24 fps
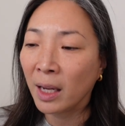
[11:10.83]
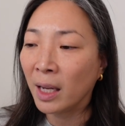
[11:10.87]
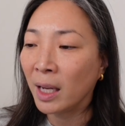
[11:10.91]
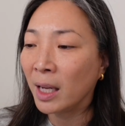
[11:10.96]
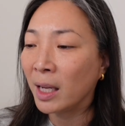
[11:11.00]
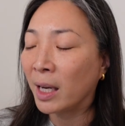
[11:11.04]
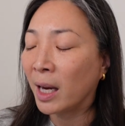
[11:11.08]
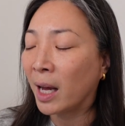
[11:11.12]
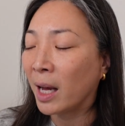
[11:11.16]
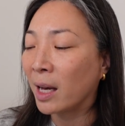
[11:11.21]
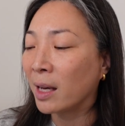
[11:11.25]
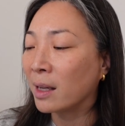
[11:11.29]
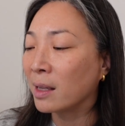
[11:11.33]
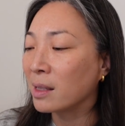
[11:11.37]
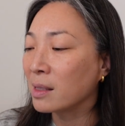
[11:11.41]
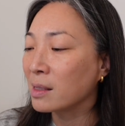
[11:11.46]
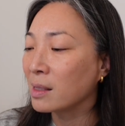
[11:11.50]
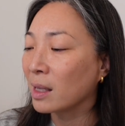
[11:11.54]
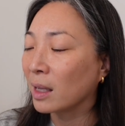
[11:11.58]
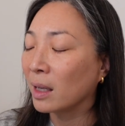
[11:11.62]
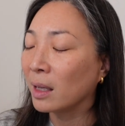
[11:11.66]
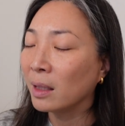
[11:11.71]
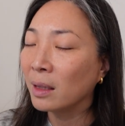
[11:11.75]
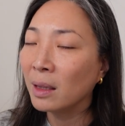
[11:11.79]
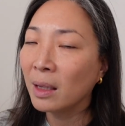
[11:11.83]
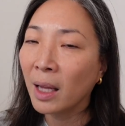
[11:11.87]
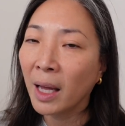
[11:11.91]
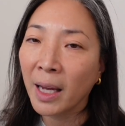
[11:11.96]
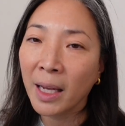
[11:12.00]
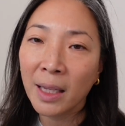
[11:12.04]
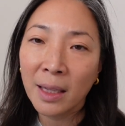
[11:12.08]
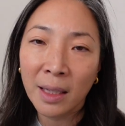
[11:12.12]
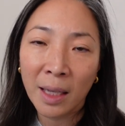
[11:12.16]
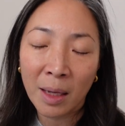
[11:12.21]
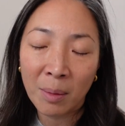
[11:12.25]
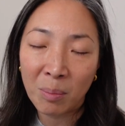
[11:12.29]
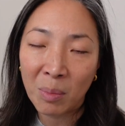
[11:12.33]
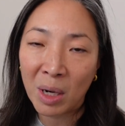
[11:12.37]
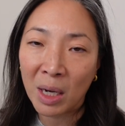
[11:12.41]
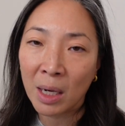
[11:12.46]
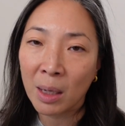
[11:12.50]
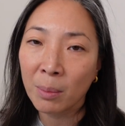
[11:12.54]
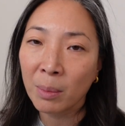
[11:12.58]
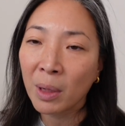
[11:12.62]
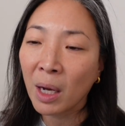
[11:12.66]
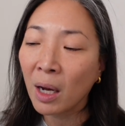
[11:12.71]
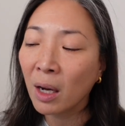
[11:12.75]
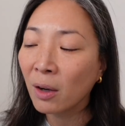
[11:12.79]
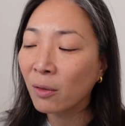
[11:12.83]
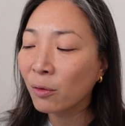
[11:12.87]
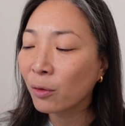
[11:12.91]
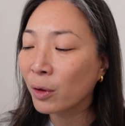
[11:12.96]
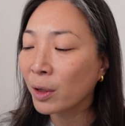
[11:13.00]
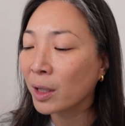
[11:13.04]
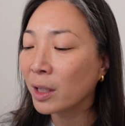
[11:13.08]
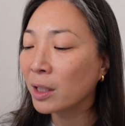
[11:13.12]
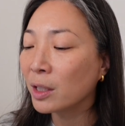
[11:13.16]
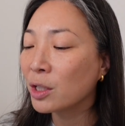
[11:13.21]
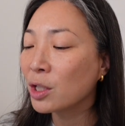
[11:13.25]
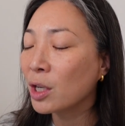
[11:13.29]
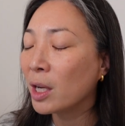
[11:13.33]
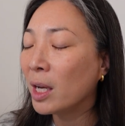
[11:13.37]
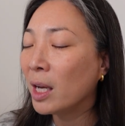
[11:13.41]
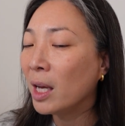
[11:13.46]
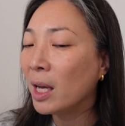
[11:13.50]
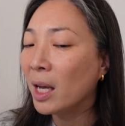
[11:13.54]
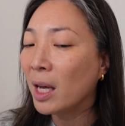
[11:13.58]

It has like a light, light medium coverage.